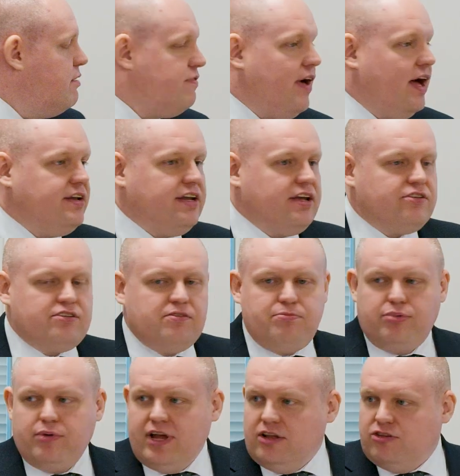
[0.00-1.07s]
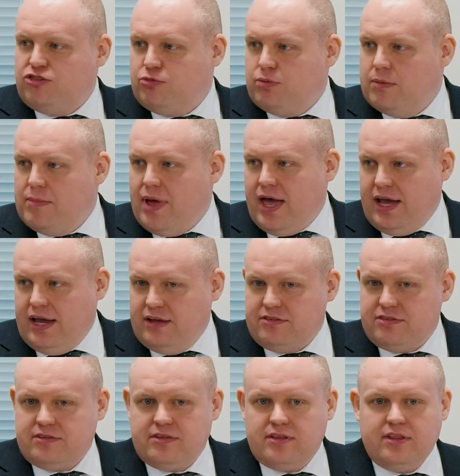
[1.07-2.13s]
Findings of breach were made.
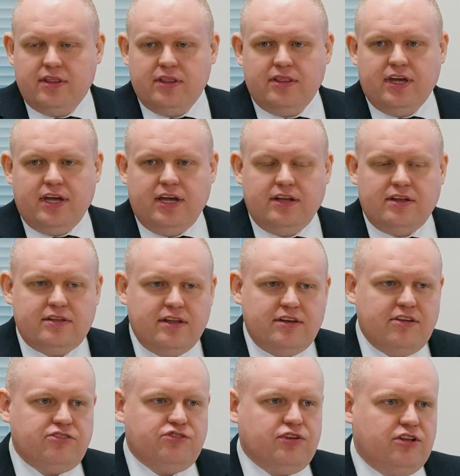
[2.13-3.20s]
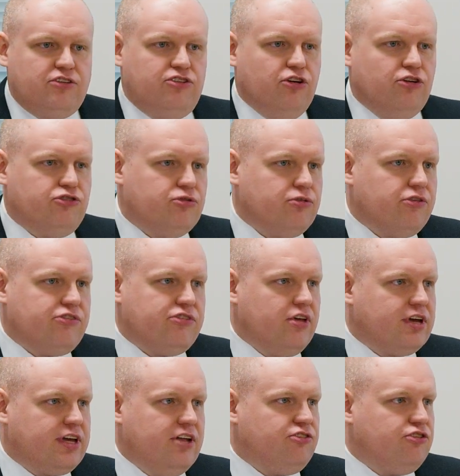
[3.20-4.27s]
The district judge or the
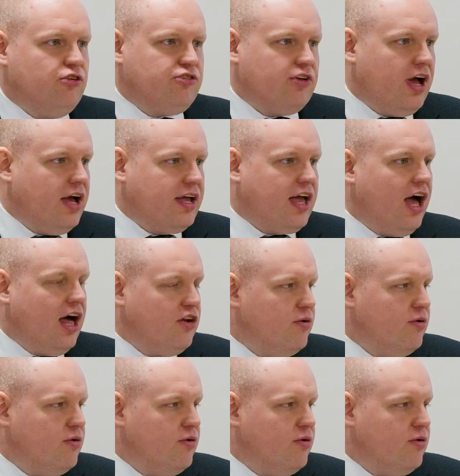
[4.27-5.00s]
circuit judge, I can't